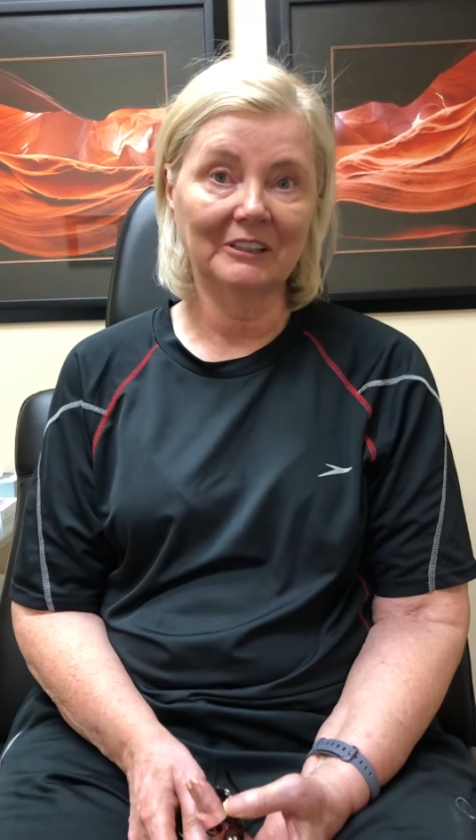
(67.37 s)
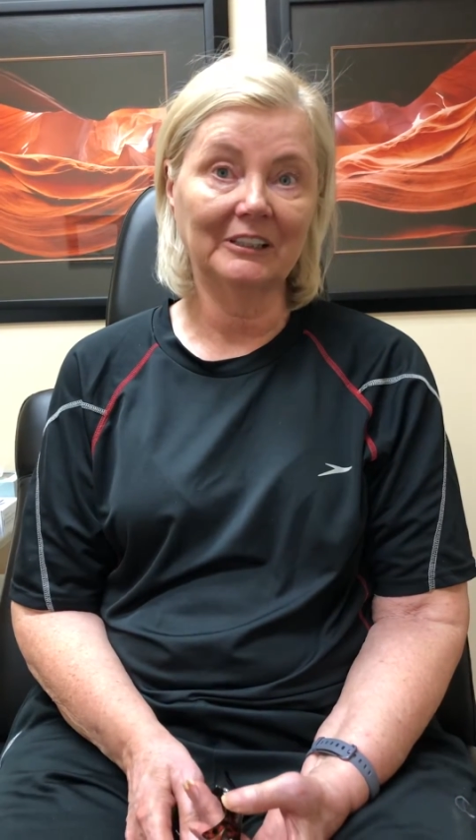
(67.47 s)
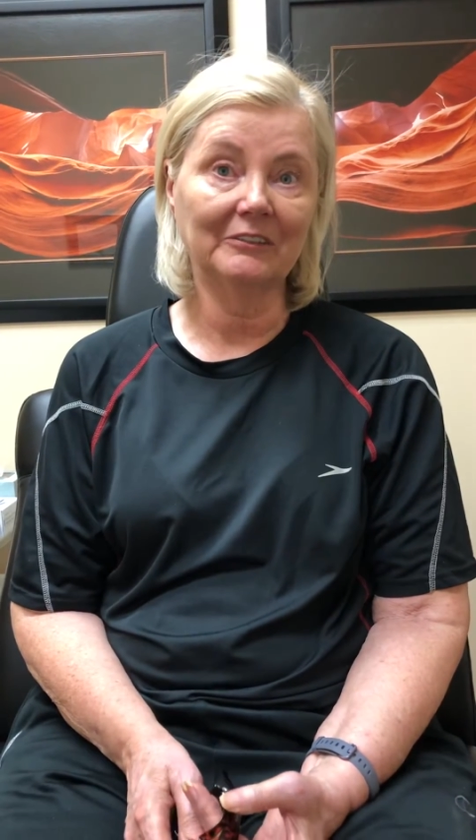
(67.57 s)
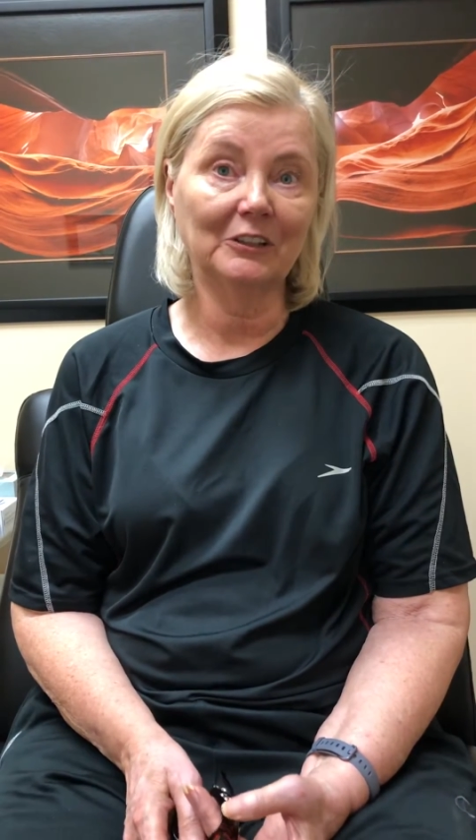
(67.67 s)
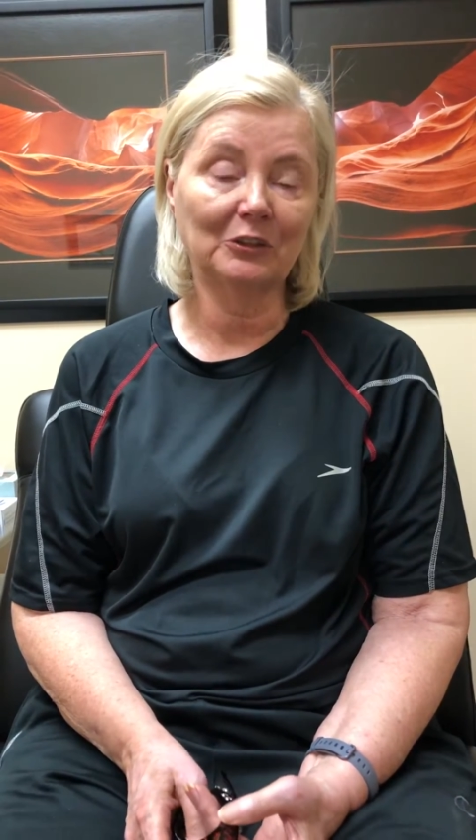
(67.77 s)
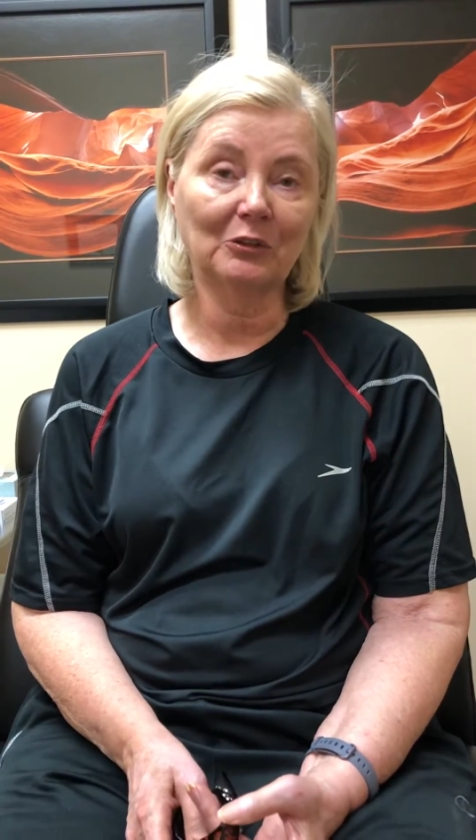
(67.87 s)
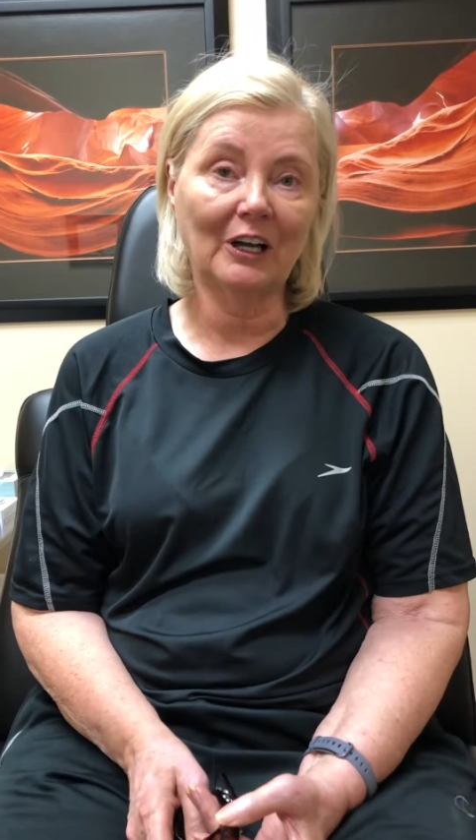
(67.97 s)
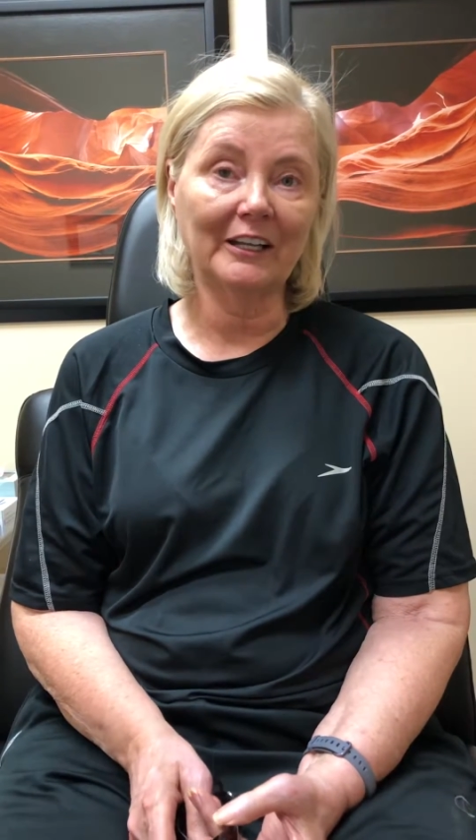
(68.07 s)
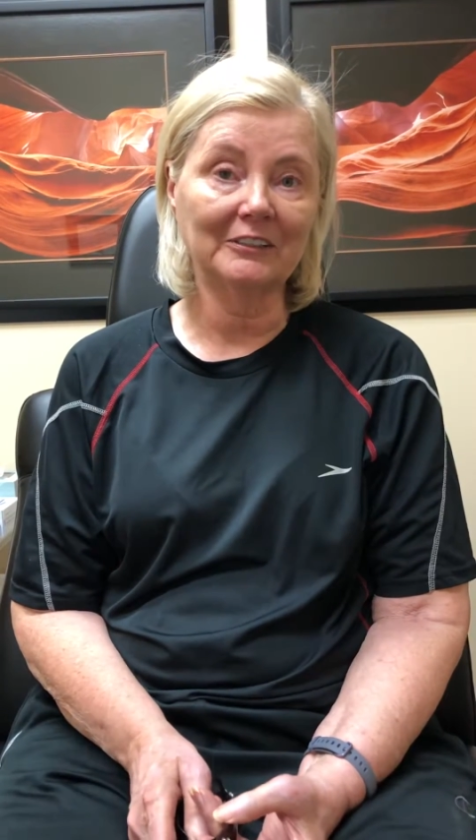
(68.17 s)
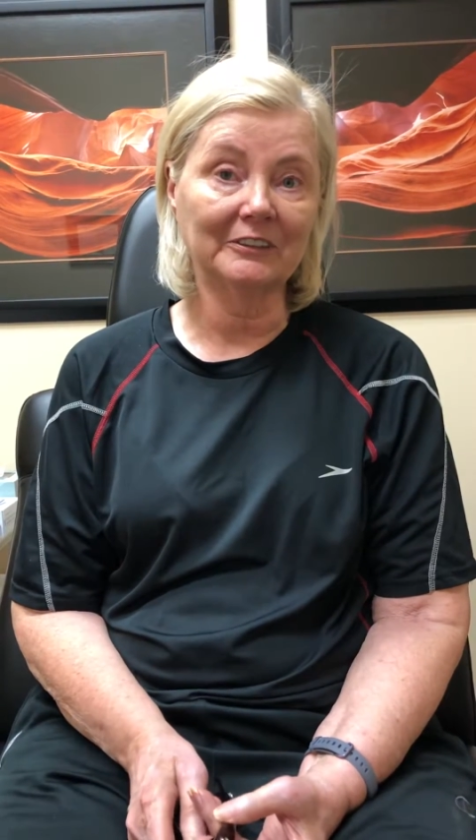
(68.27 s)
give it a
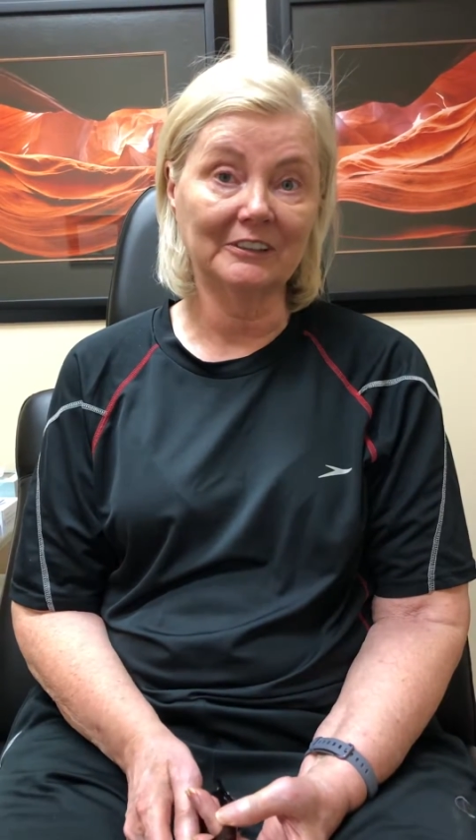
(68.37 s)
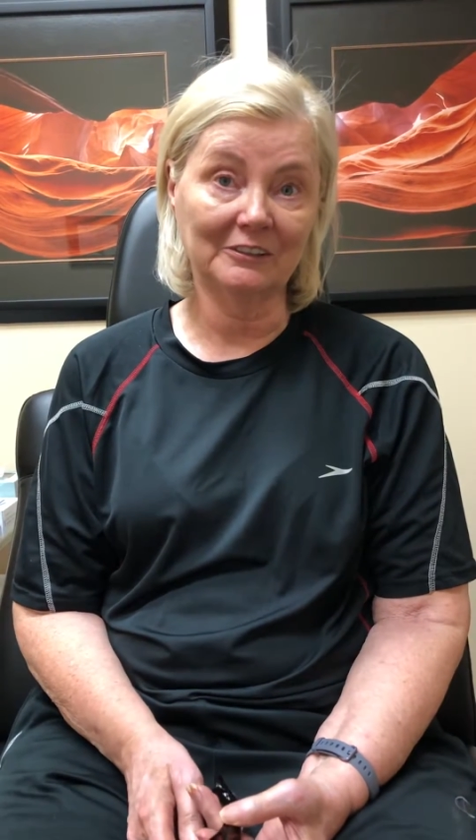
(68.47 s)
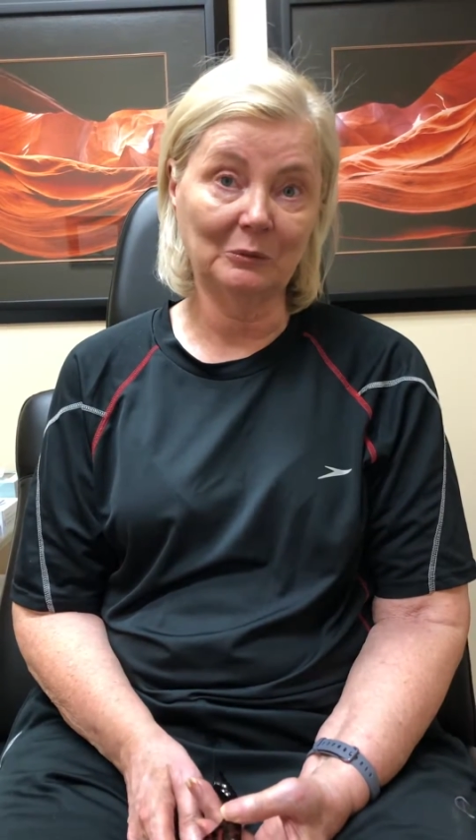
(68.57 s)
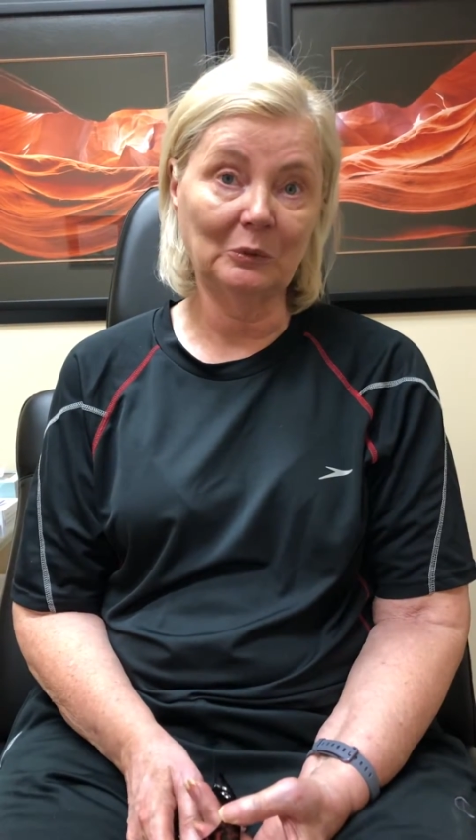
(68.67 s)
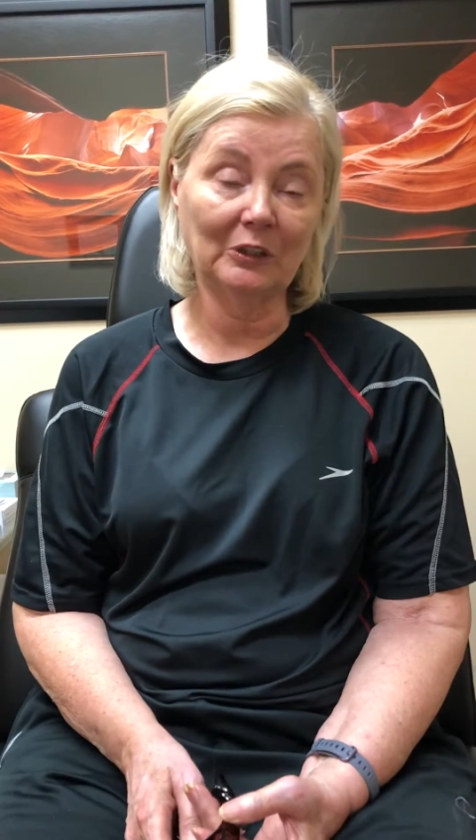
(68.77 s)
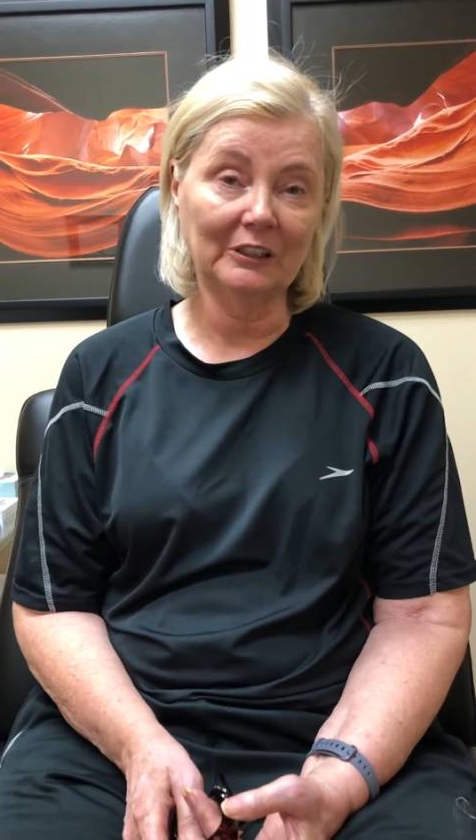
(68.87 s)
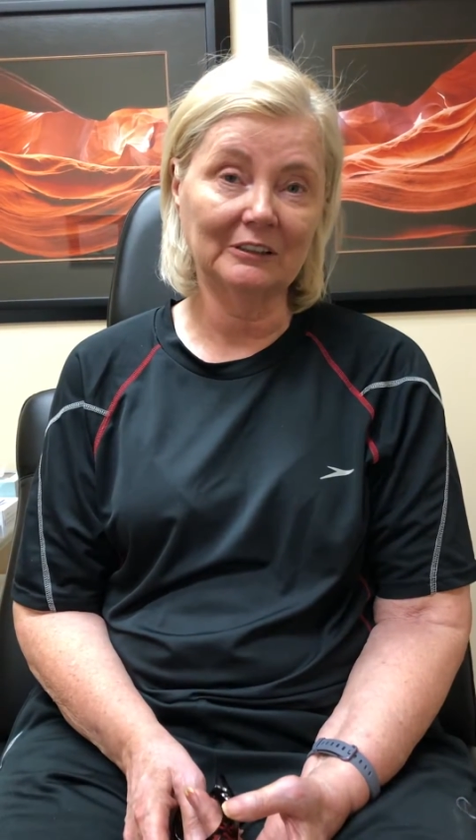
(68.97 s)
try, and if it doesn't work,